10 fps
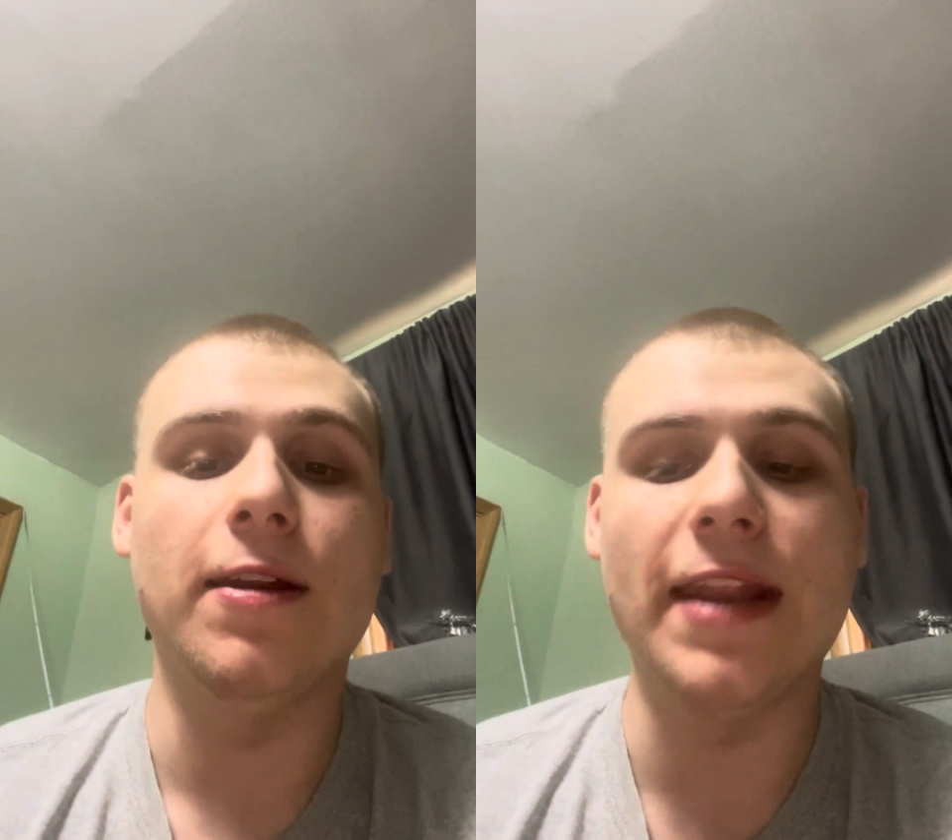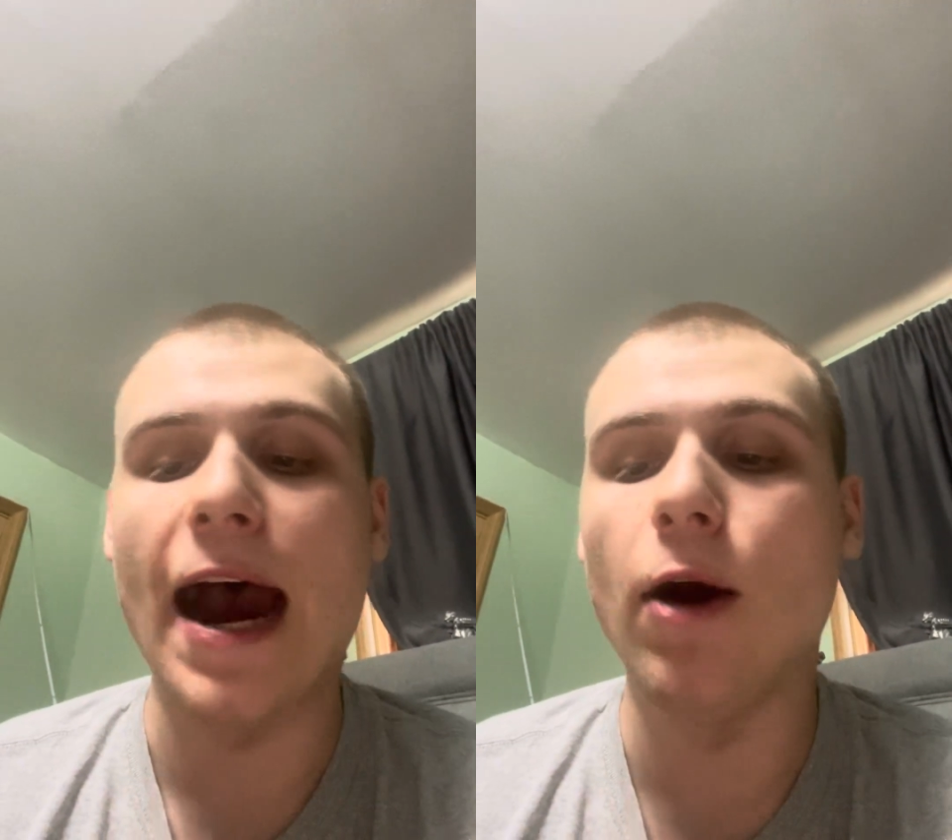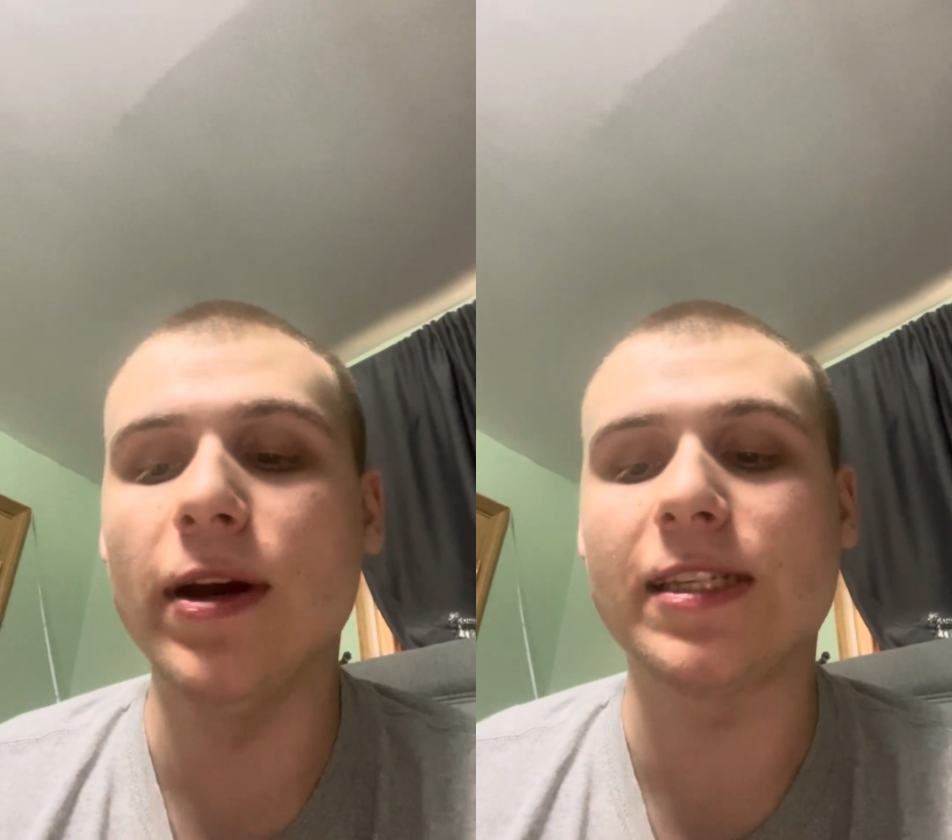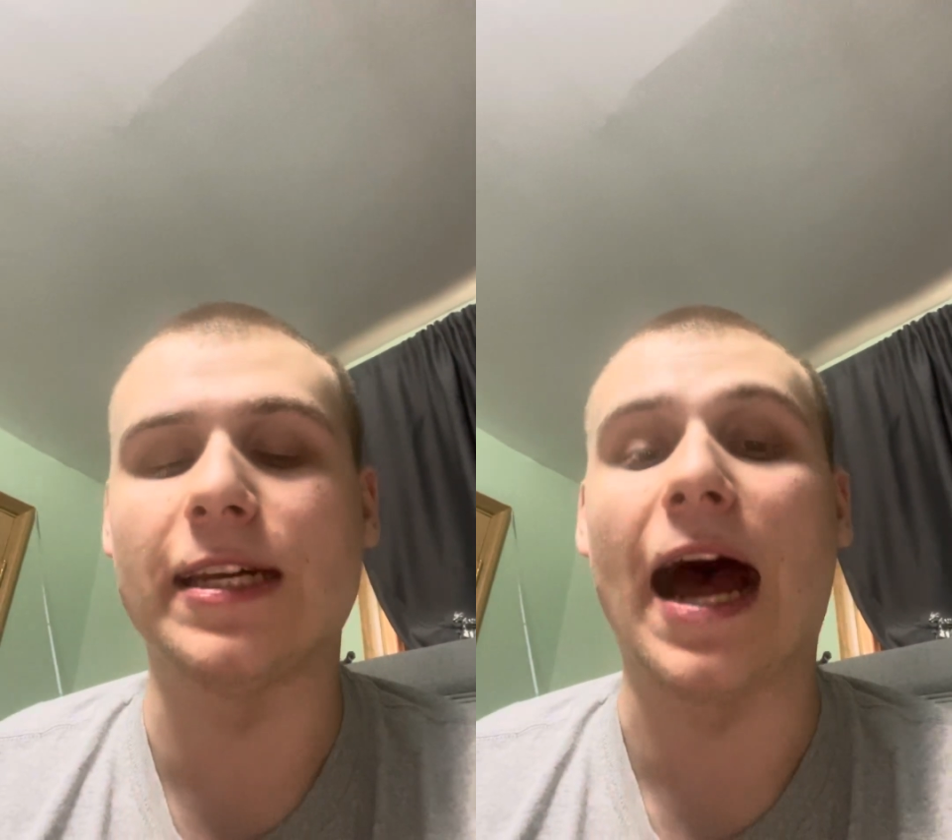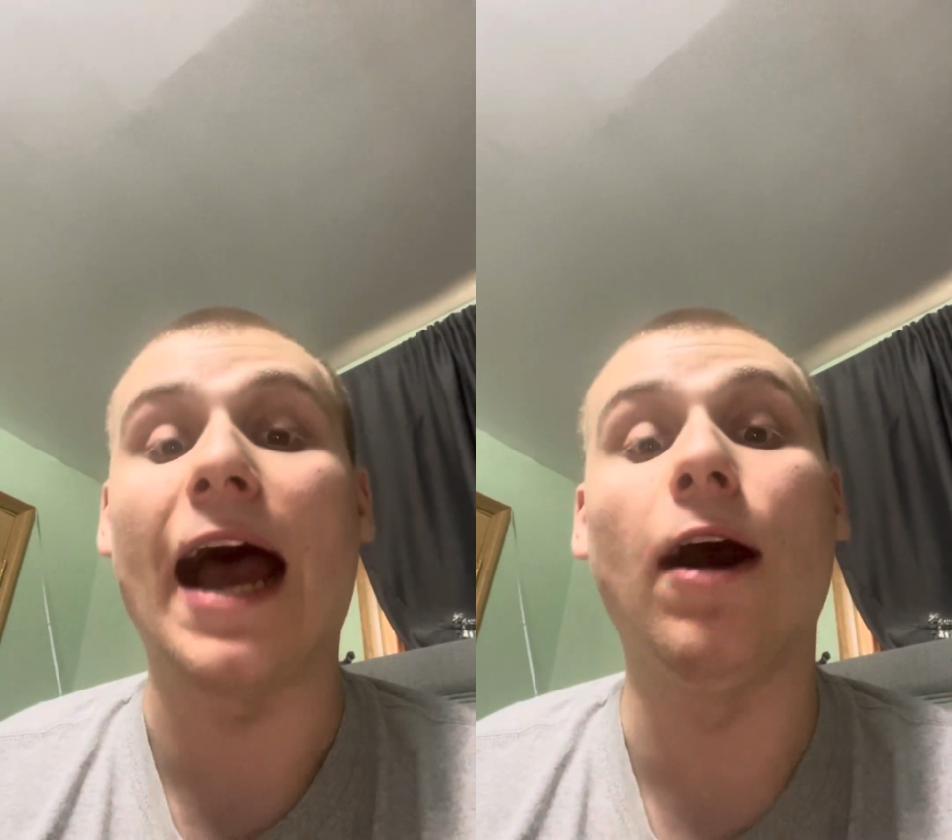now
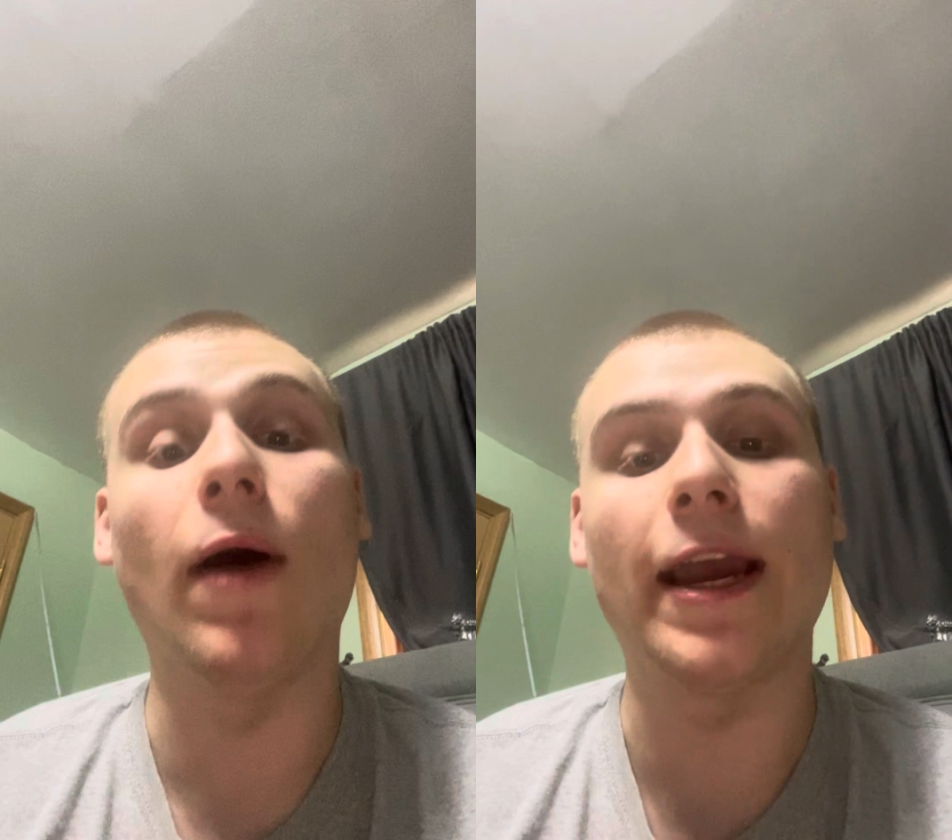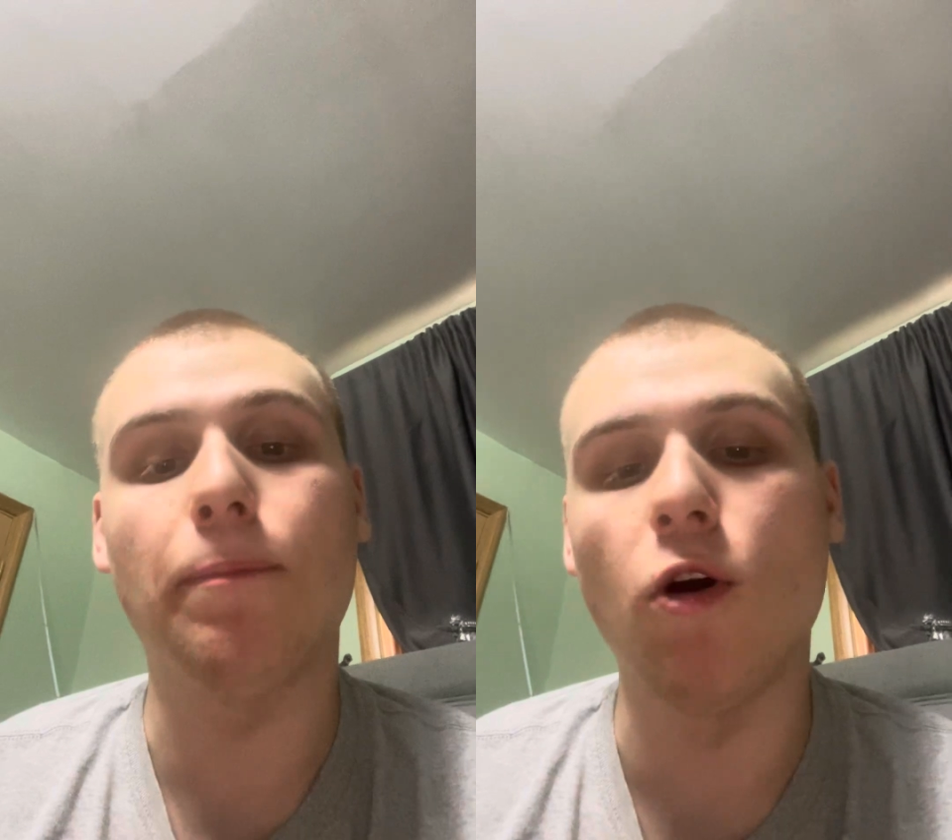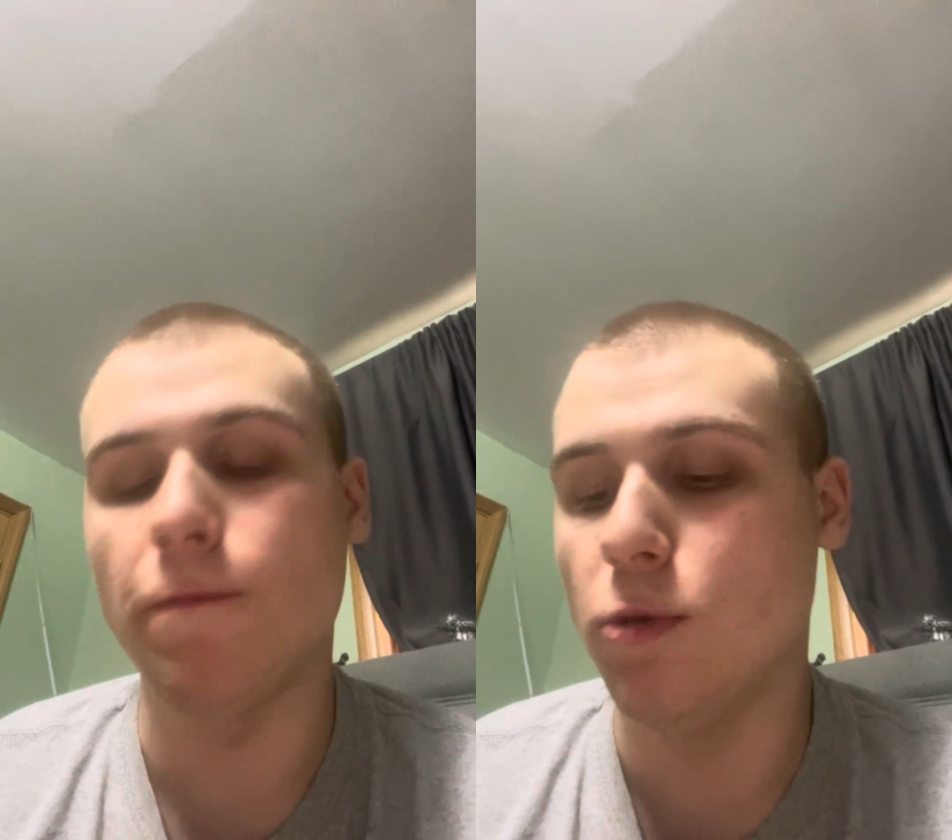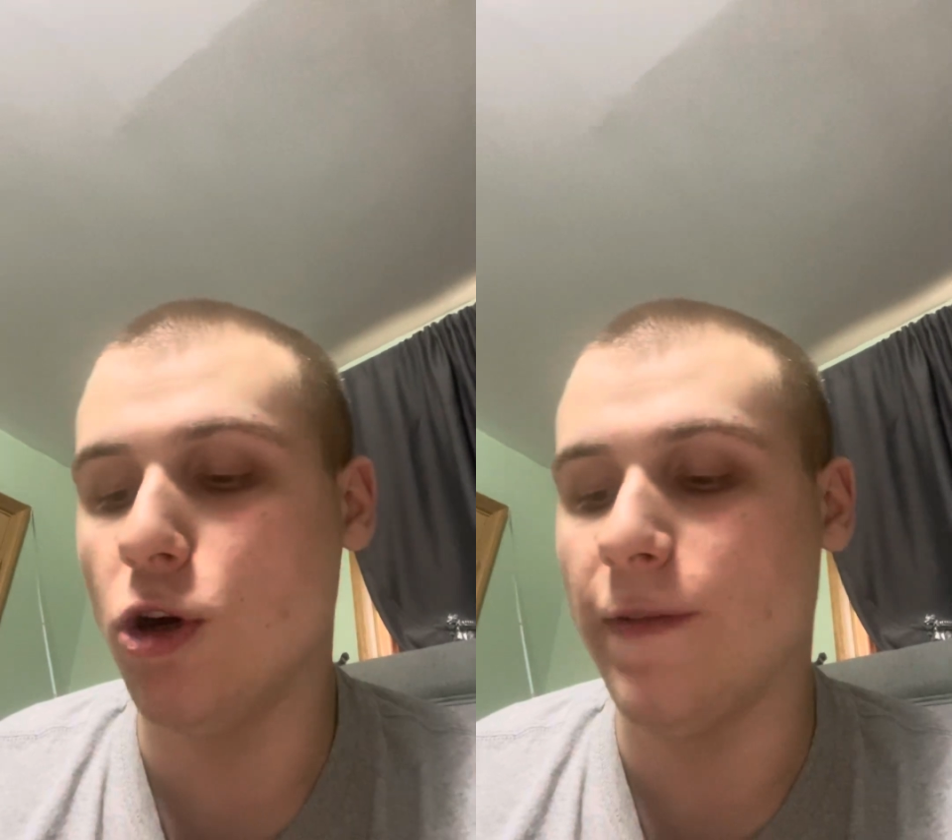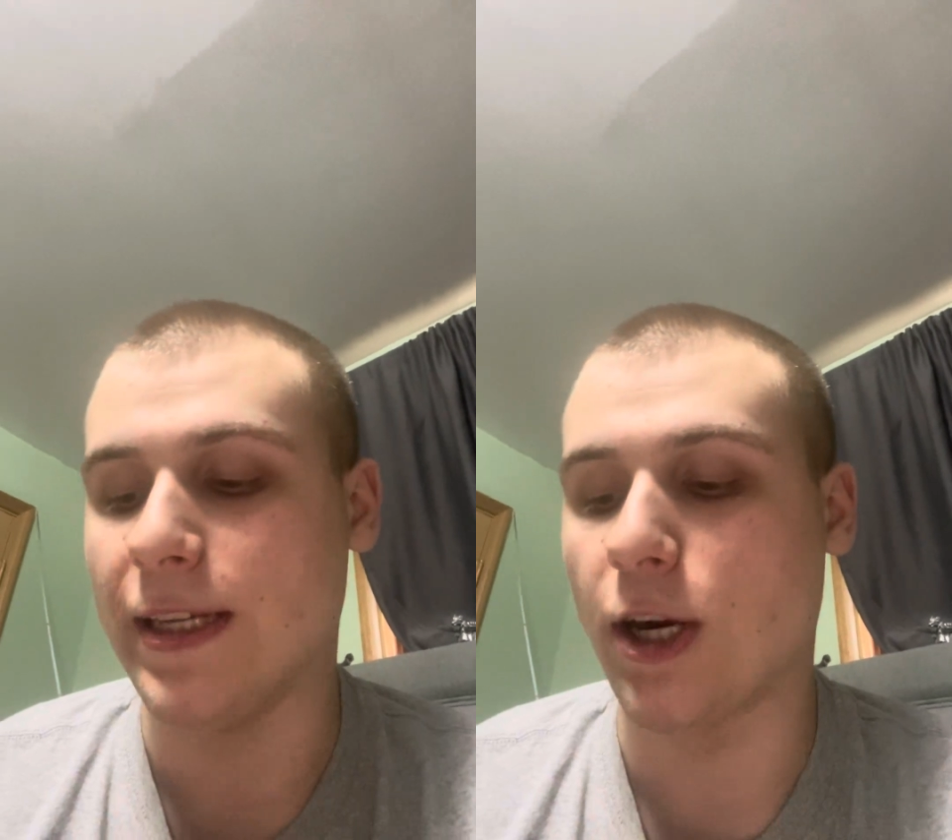listen, I like both
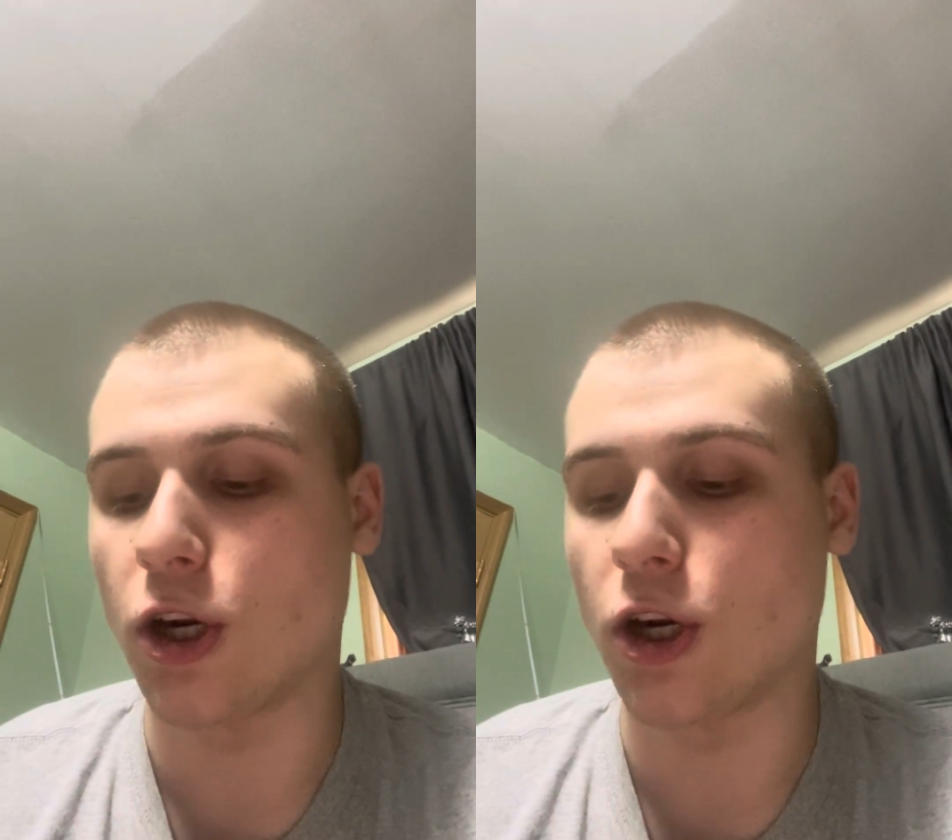movies.